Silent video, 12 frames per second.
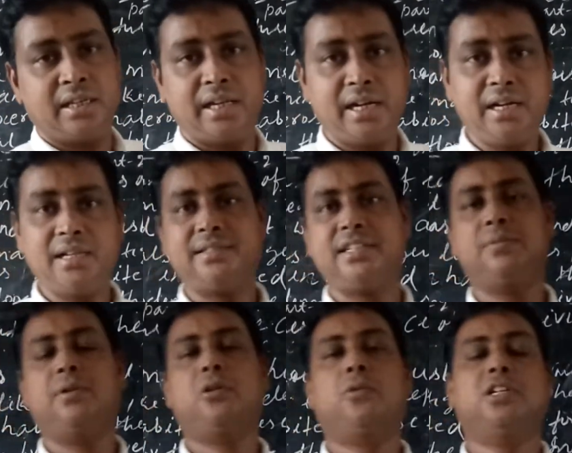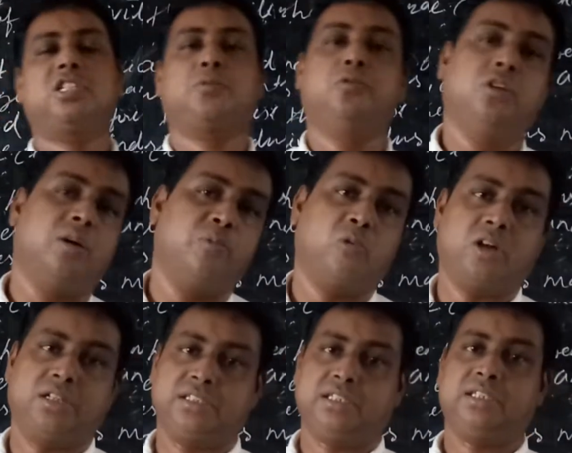Indus river was full of
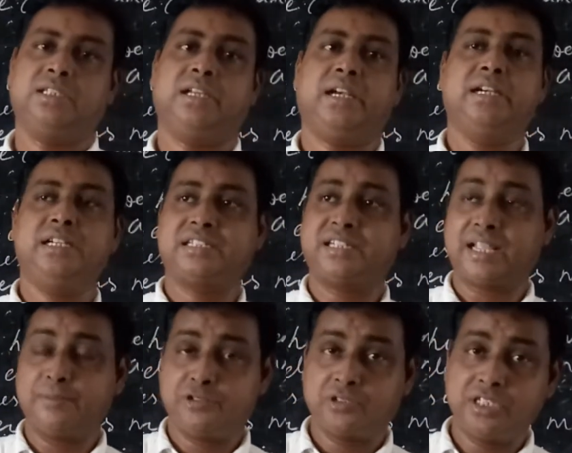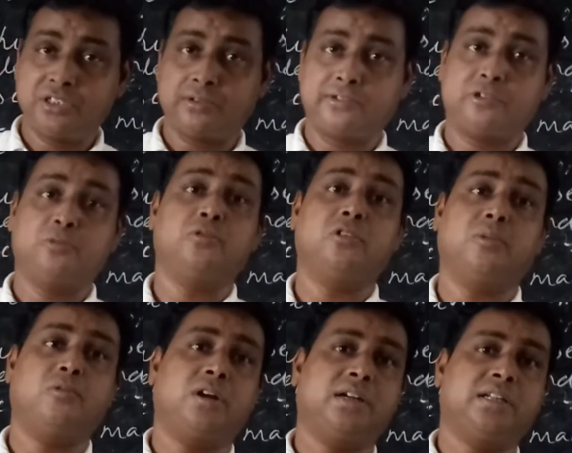water, and its tributaries also full
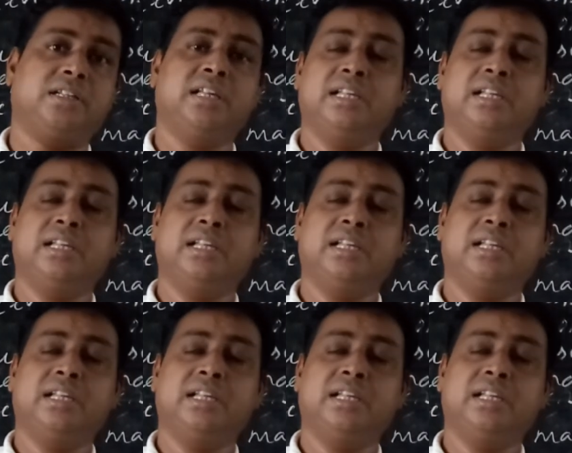of water.